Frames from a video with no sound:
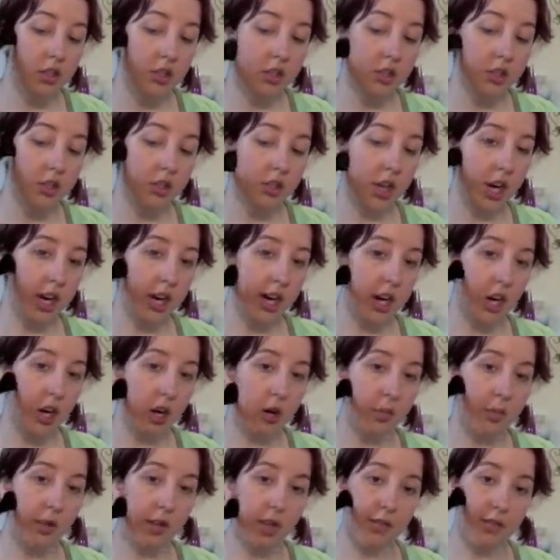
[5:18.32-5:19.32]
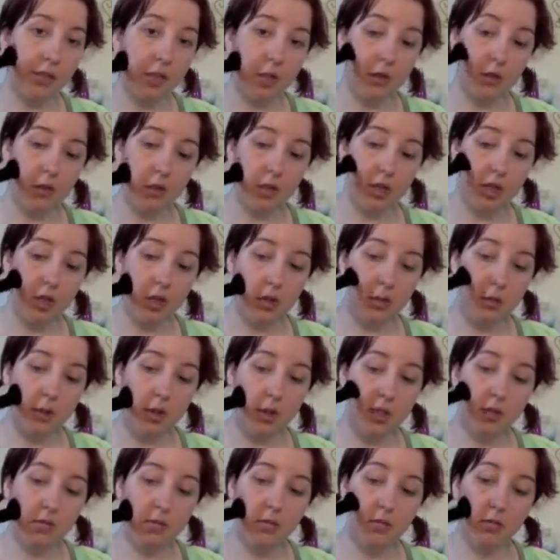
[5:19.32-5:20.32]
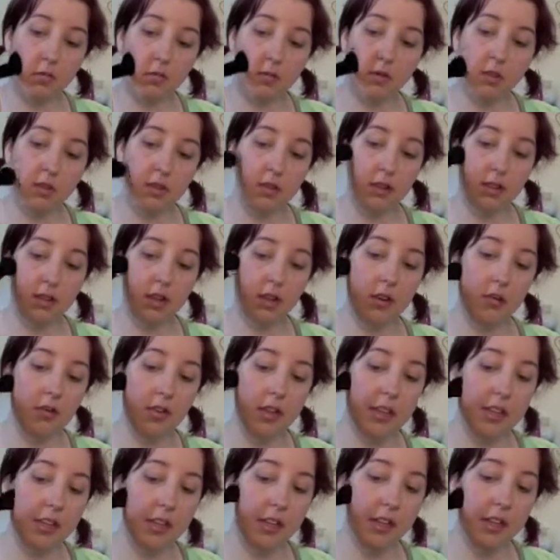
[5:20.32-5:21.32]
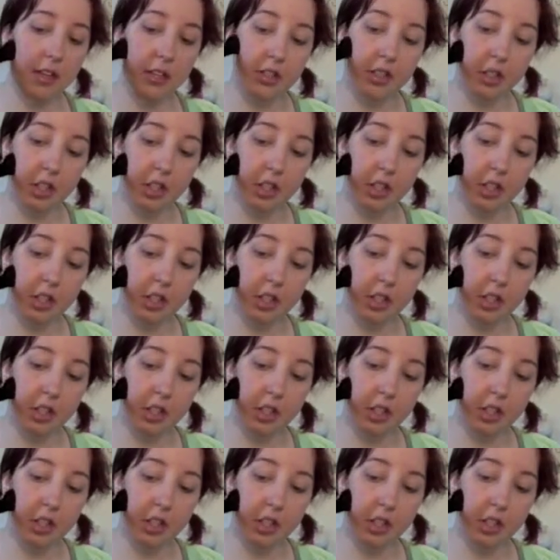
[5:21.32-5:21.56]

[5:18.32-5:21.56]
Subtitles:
to try to help give you a little bit of a thinner